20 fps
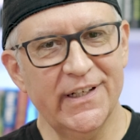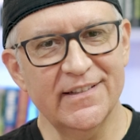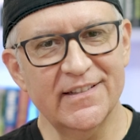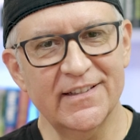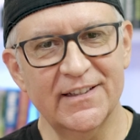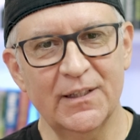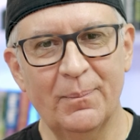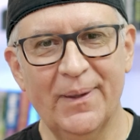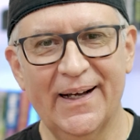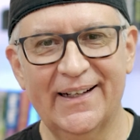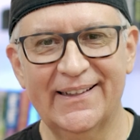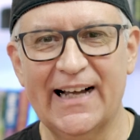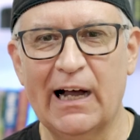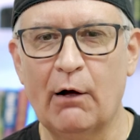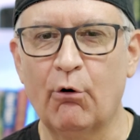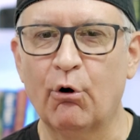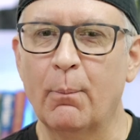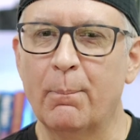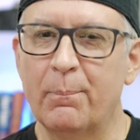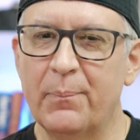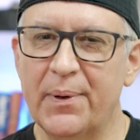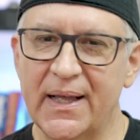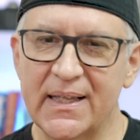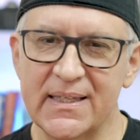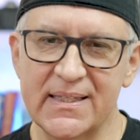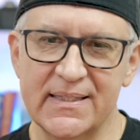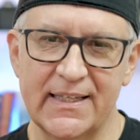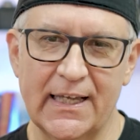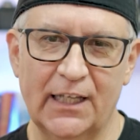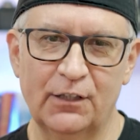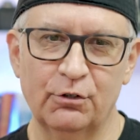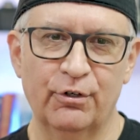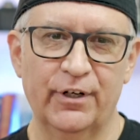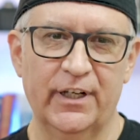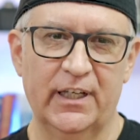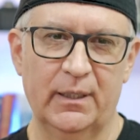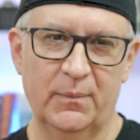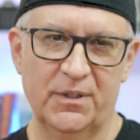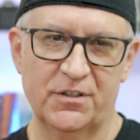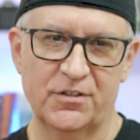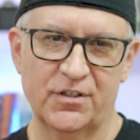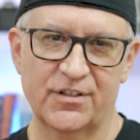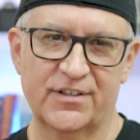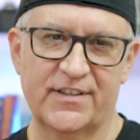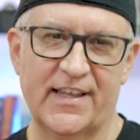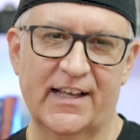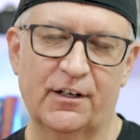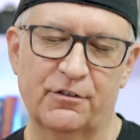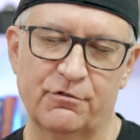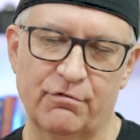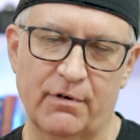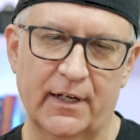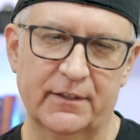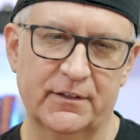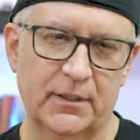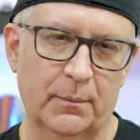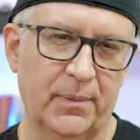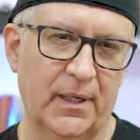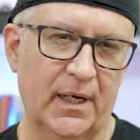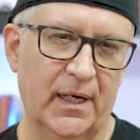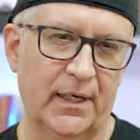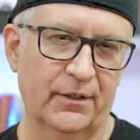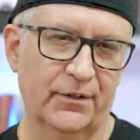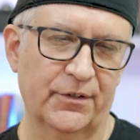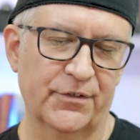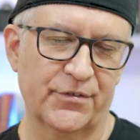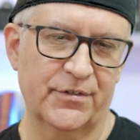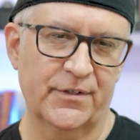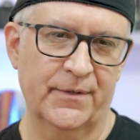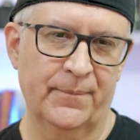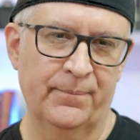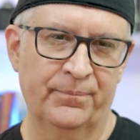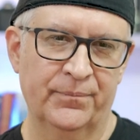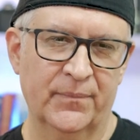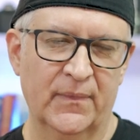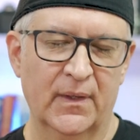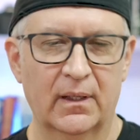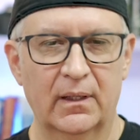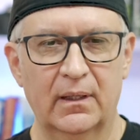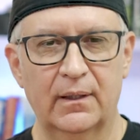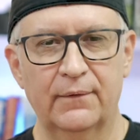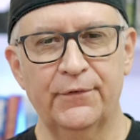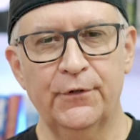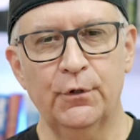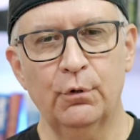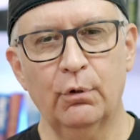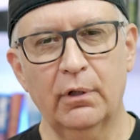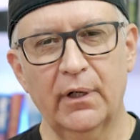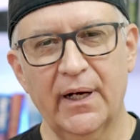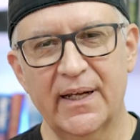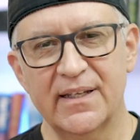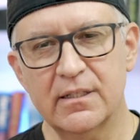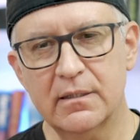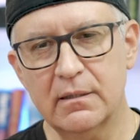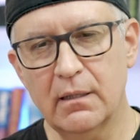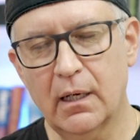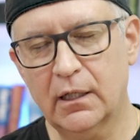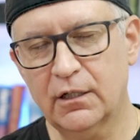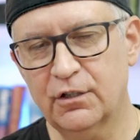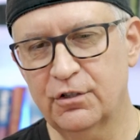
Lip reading: is it about our bestseller images that attract the buyers? If you are a stock